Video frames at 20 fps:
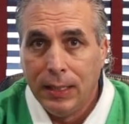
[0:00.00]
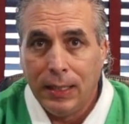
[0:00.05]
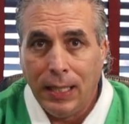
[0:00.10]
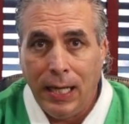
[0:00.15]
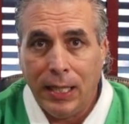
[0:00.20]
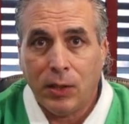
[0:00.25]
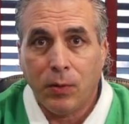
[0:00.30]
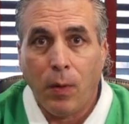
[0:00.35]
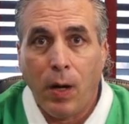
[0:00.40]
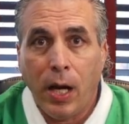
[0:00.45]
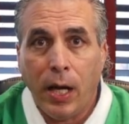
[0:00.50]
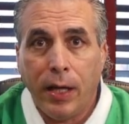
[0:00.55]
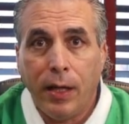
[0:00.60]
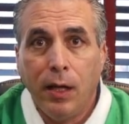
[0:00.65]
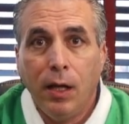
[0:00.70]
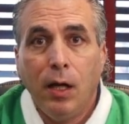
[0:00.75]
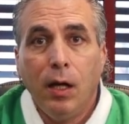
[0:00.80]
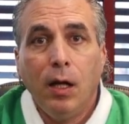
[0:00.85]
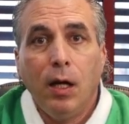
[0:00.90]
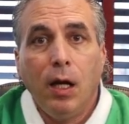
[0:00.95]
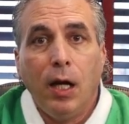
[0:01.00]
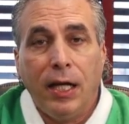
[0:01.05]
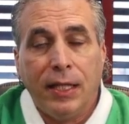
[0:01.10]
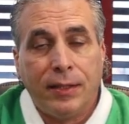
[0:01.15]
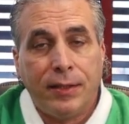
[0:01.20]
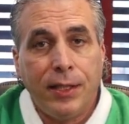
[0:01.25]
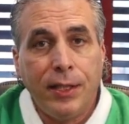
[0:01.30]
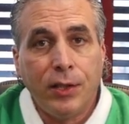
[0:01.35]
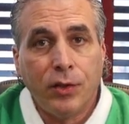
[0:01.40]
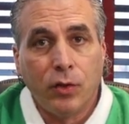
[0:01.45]
That's why a
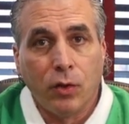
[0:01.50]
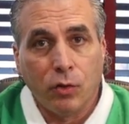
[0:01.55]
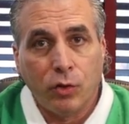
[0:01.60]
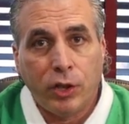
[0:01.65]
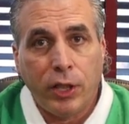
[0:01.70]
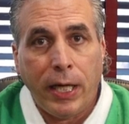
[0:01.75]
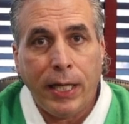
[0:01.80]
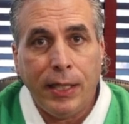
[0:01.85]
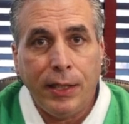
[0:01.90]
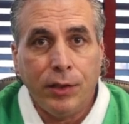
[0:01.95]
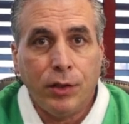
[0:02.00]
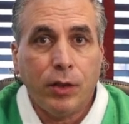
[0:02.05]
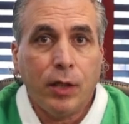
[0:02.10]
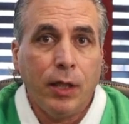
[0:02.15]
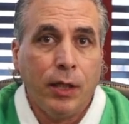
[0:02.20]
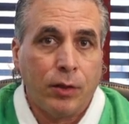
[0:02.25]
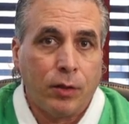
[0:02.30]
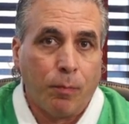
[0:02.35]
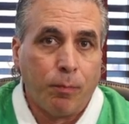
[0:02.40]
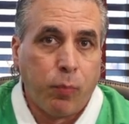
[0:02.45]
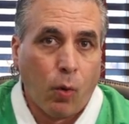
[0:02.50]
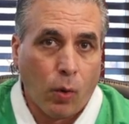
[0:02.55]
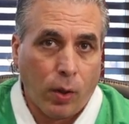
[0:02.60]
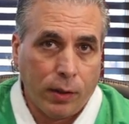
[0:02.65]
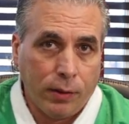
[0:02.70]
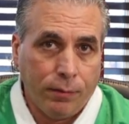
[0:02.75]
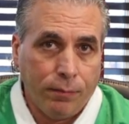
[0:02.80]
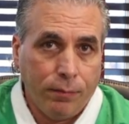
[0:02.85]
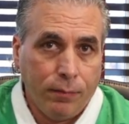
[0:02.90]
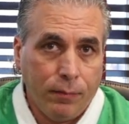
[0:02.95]
seasonal change is
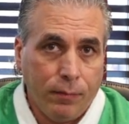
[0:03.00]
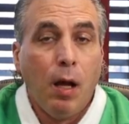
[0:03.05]
important,